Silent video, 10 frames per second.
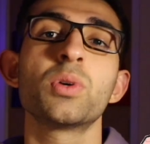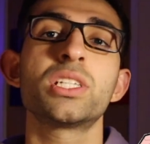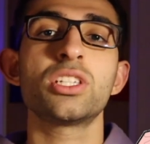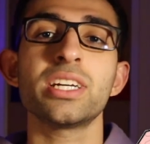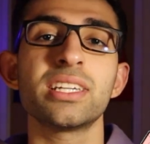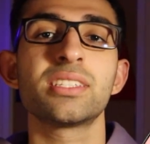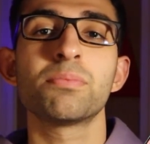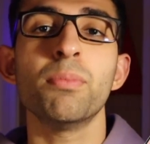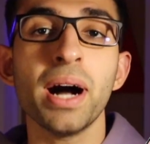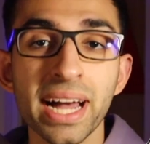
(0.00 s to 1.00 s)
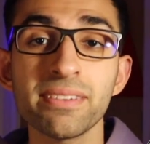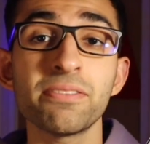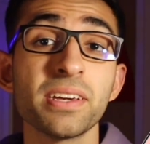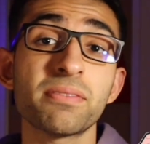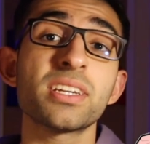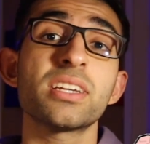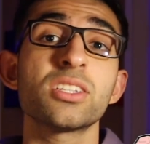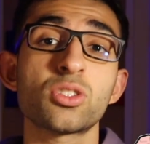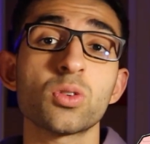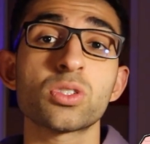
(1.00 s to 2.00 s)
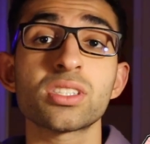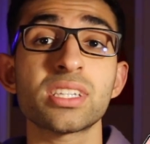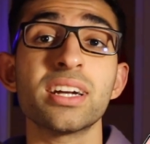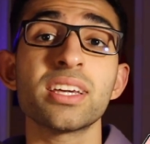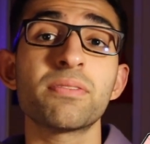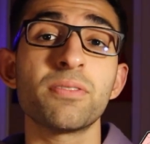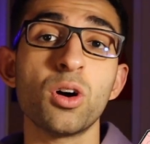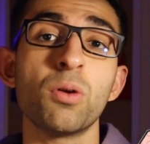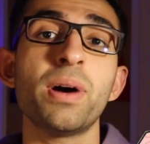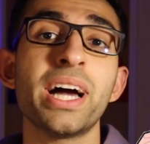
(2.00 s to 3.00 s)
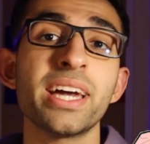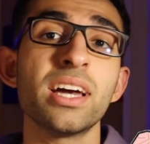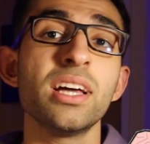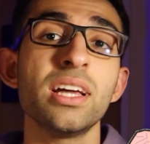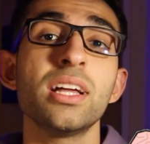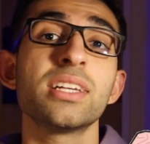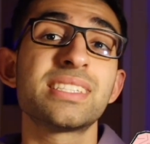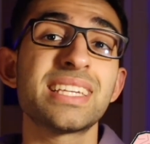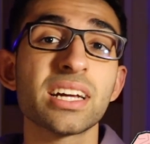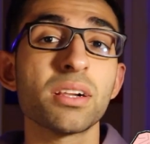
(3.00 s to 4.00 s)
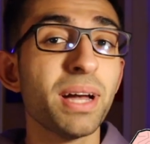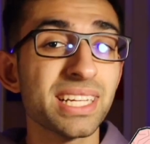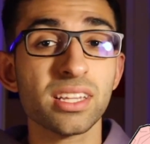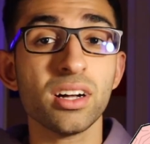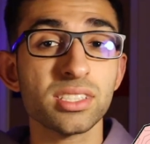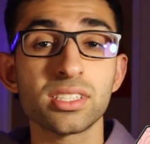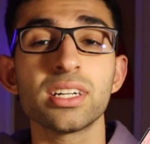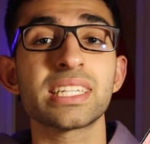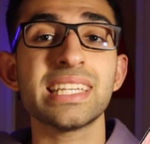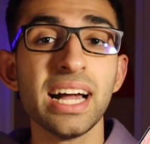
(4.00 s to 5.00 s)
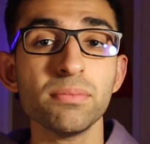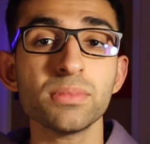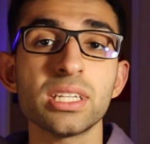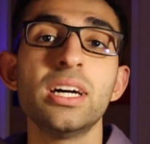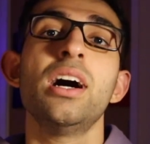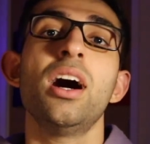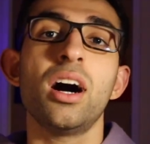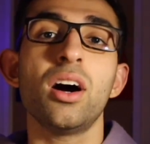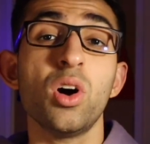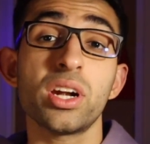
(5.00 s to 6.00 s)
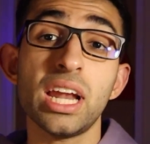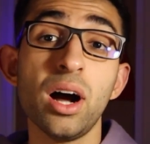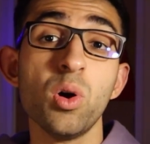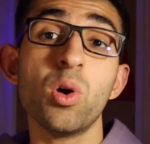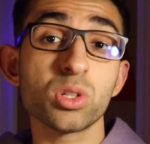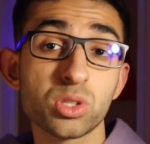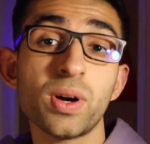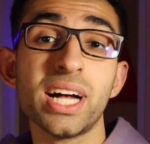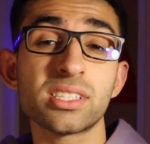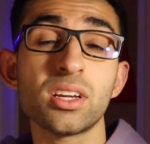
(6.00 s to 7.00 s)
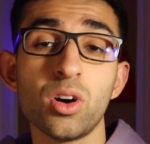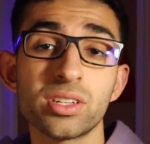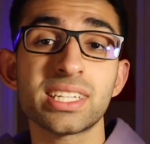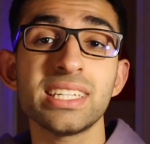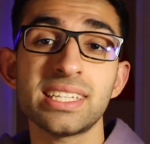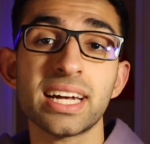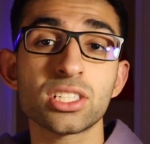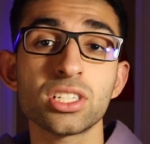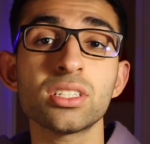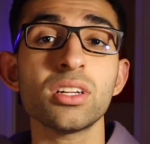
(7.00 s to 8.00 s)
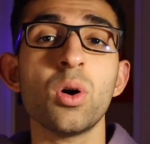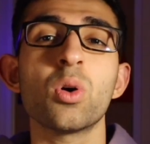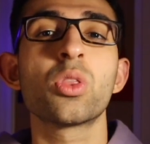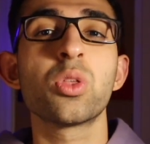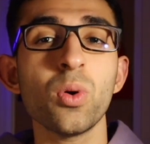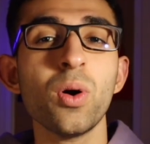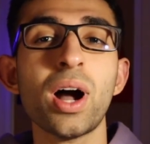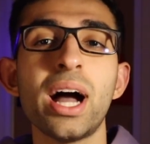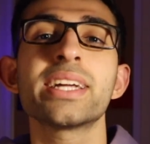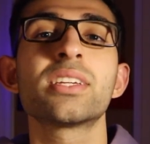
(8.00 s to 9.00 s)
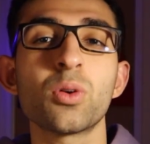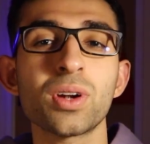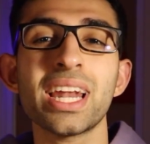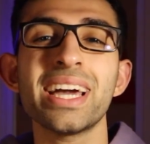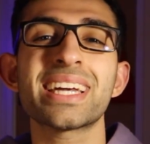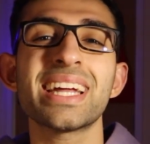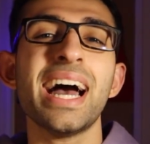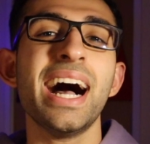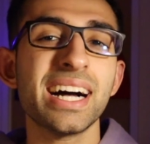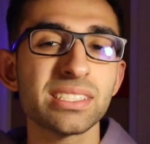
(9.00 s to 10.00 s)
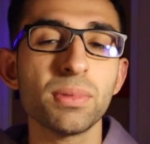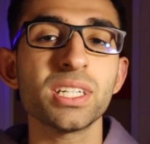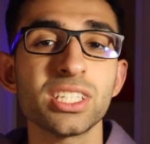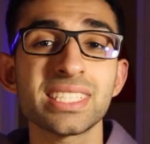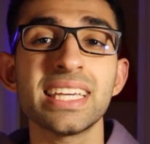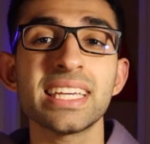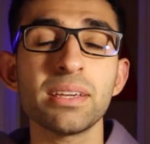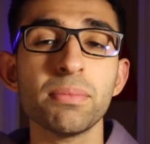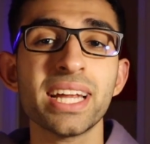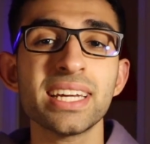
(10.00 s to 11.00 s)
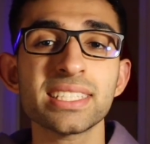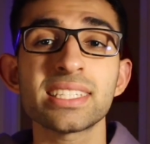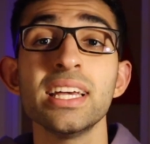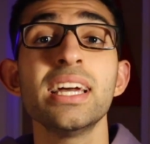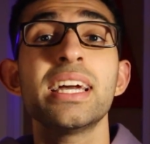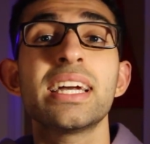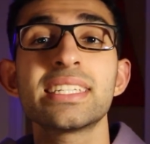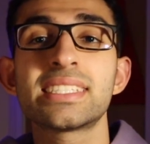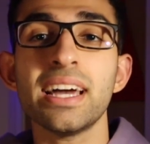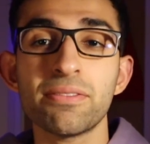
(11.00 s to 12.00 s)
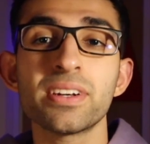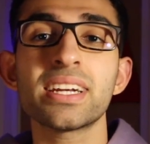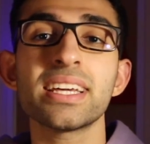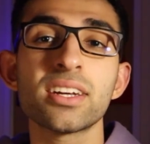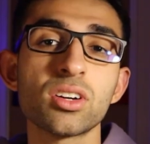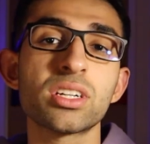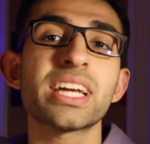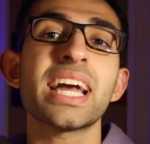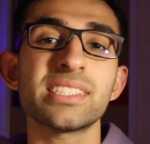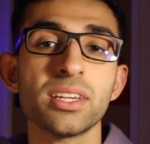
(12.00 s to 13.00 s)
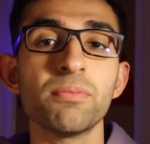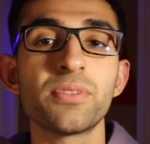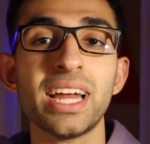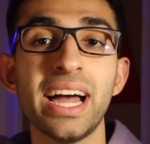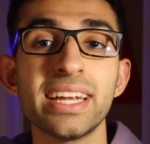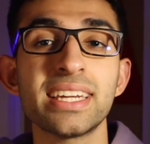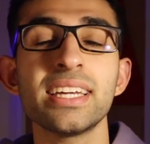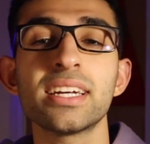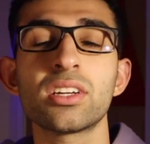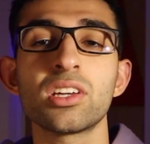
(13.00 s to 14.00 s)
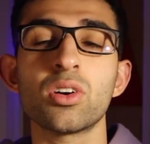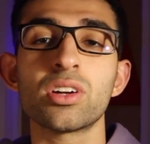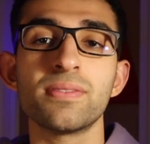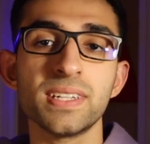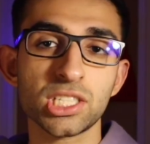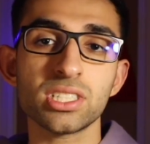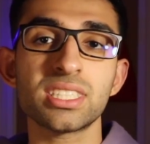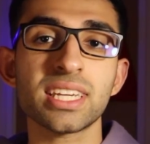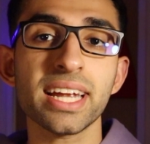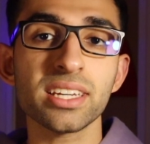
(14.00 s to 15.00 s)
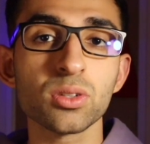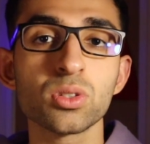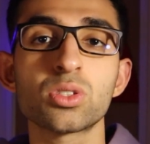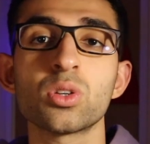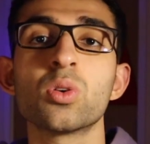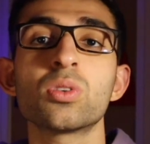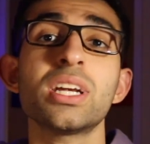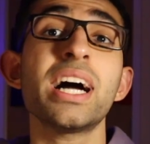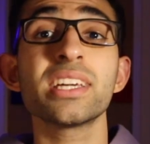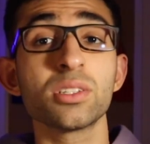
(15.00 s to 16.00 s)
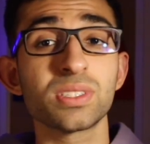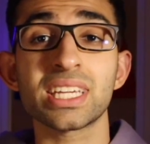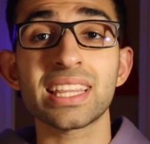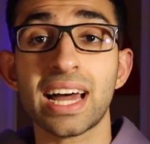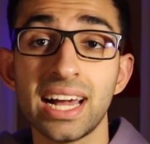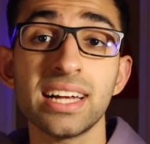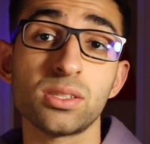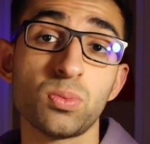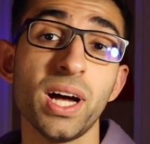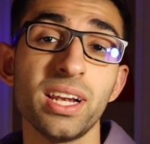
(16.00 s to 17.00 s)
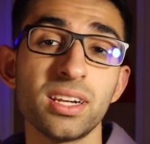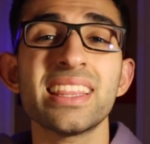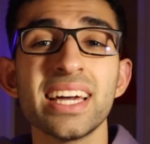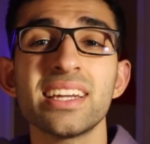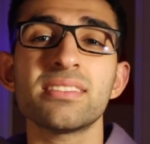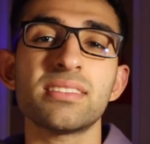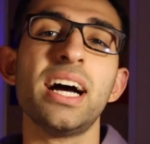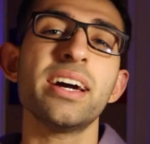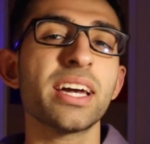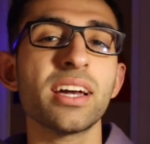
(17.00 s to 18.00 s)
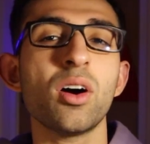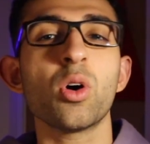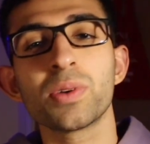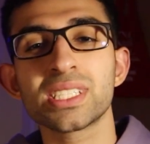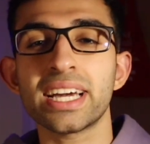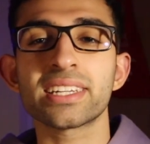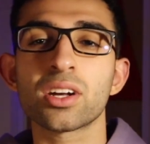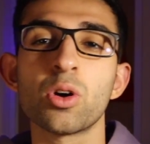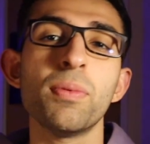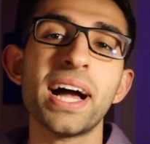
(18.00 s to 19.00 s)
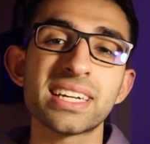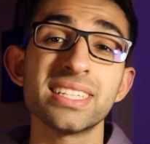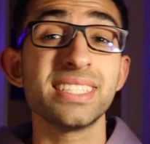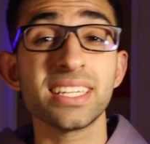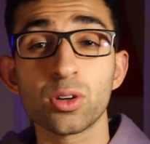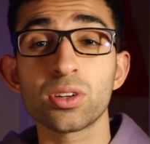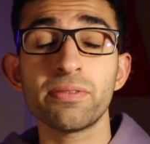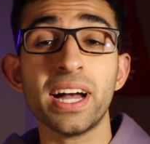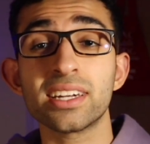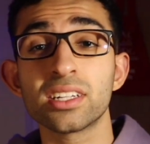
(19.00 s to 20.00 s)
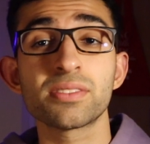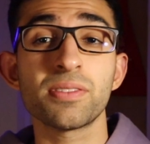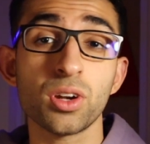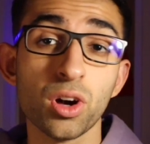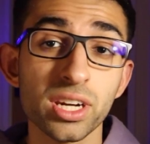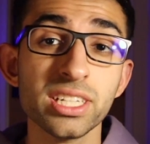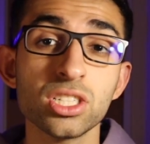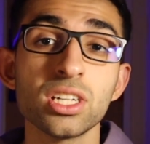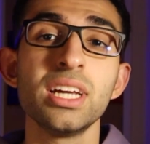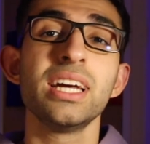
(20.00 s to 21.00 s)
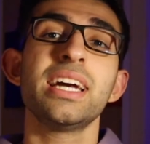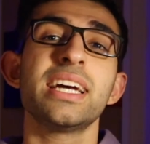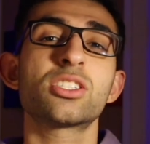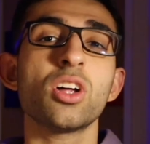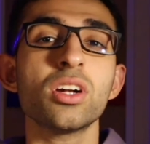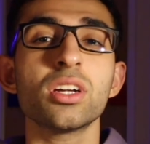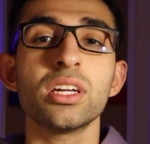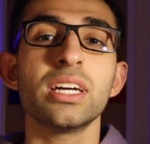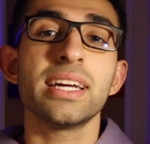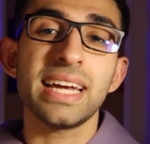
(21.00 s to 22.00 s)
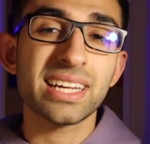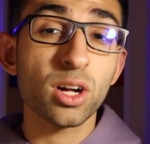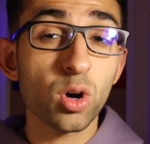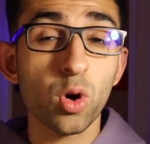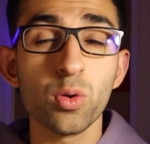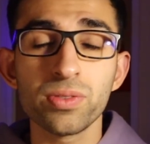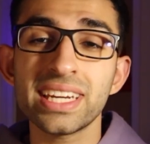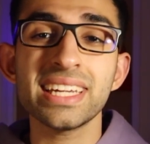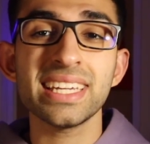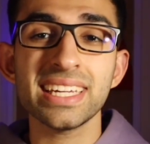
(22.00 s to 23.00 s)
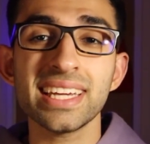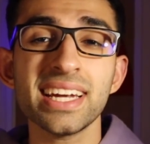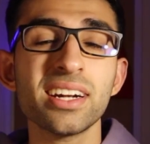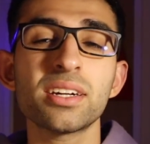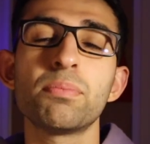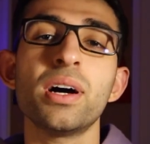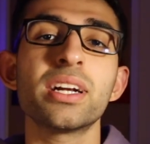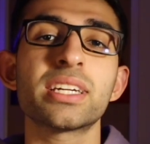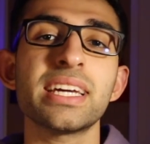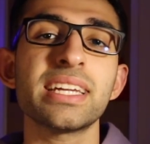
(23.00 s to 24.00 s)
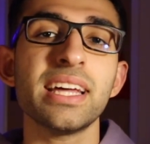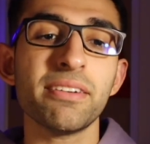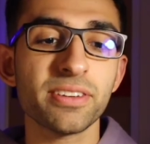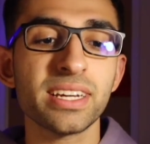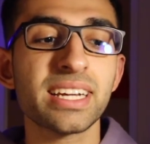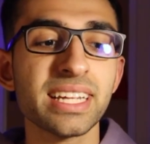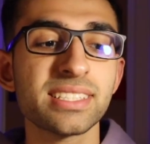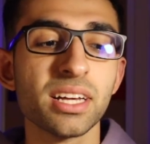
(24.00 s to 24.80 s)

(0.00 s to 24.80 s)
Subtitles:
which is my favorite resource to study for my single best answer exams, now also has an OSCE section. Although I don't like it as much as Geeky Medics, it's definitely good to get some variety into your revision schedule, so try using that as well. And then I always like to go back to Zero to Finals for knowledge. It's not overly detailed, but it definitely